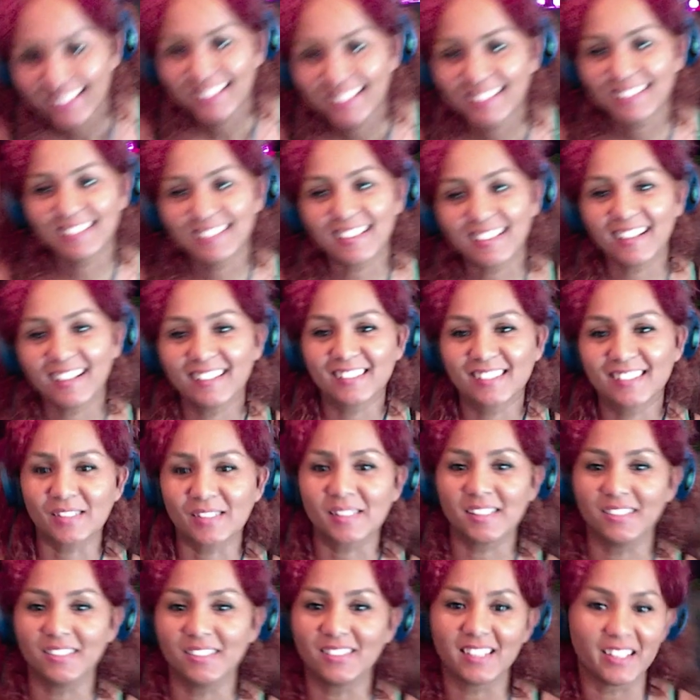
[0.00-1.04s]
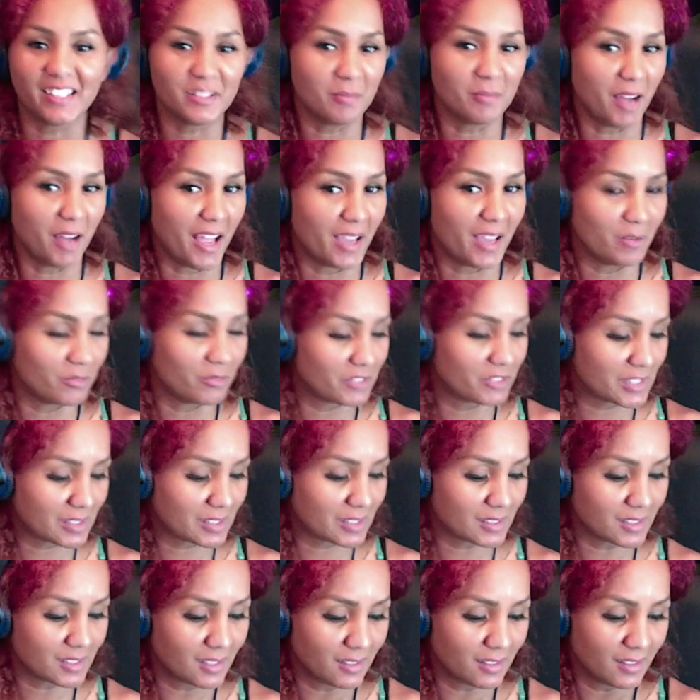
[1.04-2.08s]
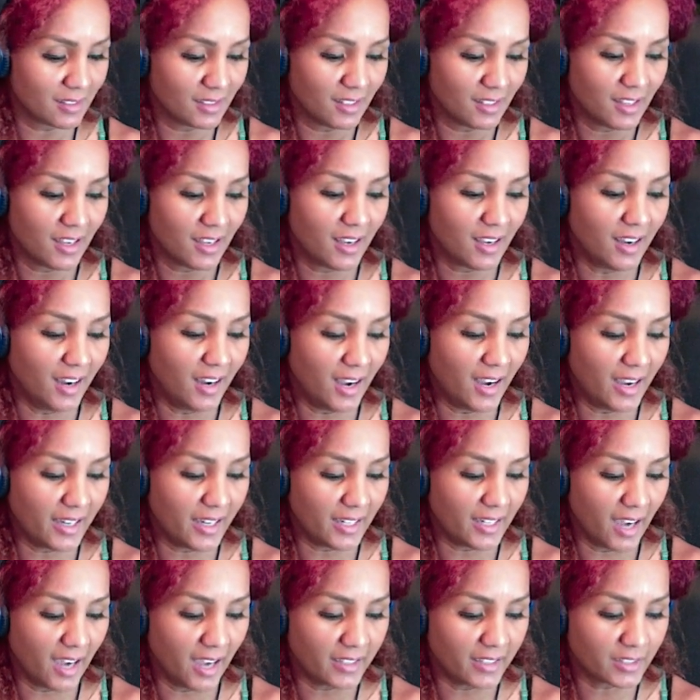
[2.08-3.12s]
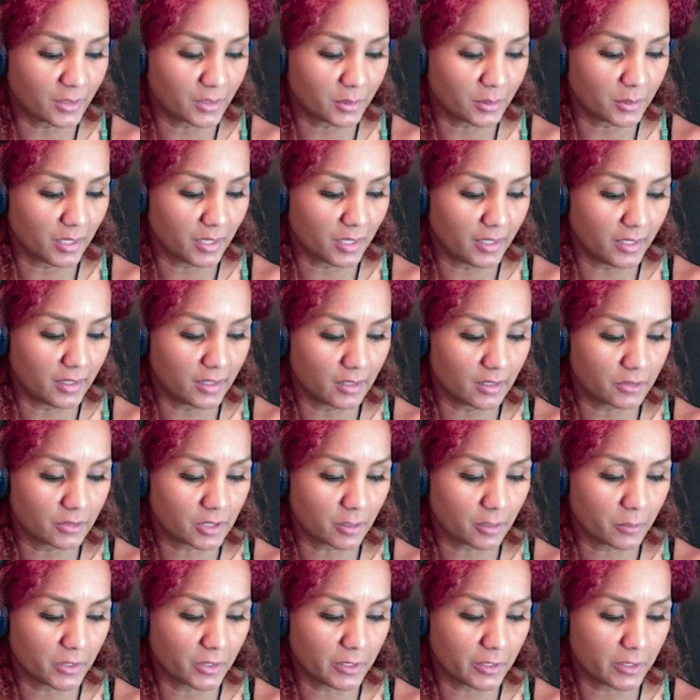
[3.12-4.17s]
Nice Sunday vibes. I do. I love Sunday's